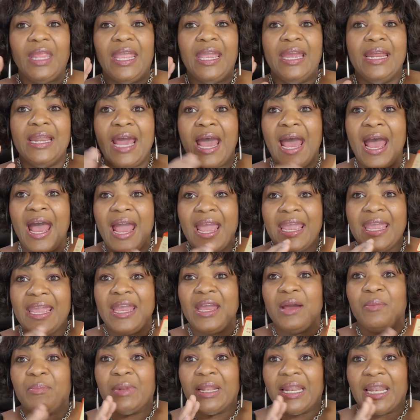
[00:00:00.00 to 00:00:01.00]
And I
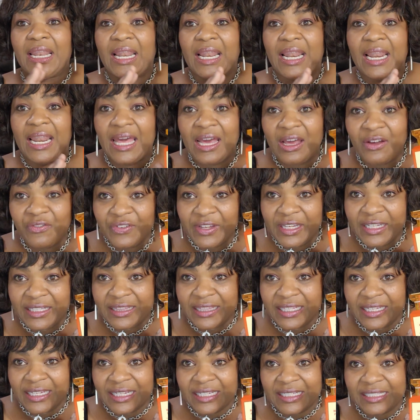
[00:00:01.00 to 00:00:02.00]
am loving
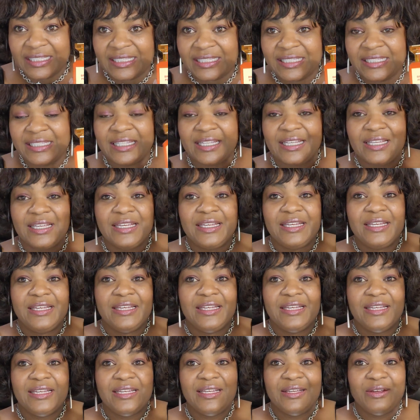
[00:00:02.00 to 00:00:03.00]
this
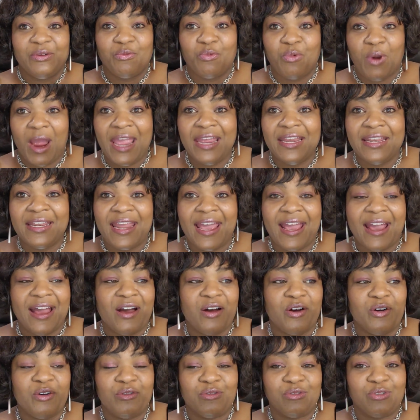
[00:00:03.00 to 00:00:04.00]
right
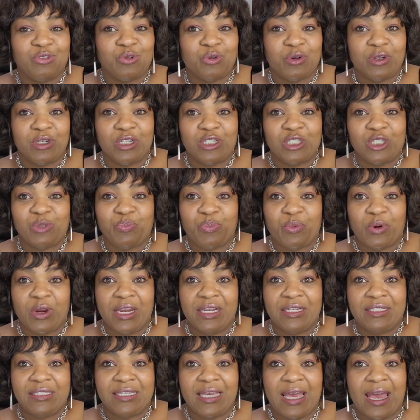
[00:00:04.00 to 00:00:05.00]
now during the
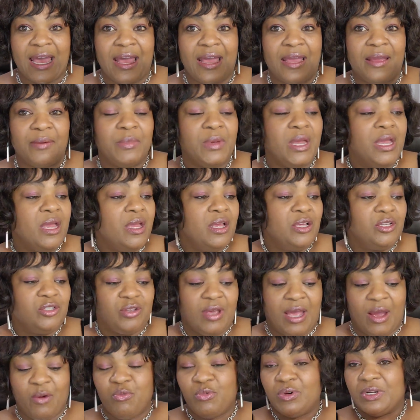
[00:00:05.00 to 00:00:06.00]
springtime.
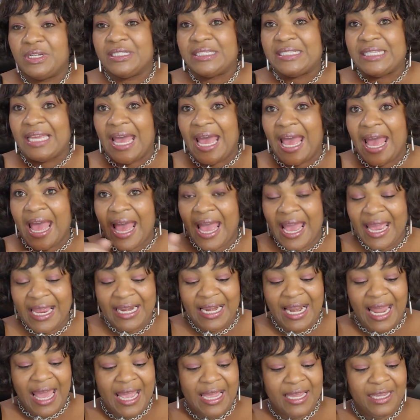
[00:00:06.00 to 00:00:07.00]
So I wanted to
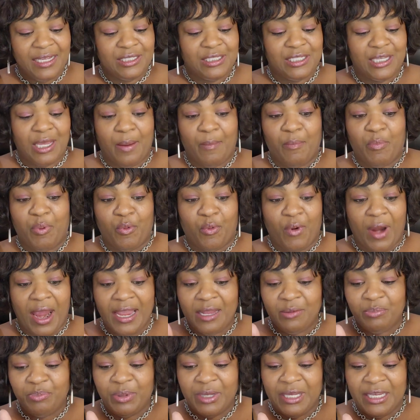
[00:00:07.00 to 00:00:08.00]
highlight
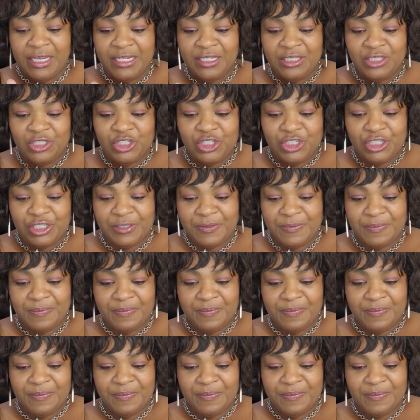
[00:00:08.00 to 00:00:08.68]
Bright Peach.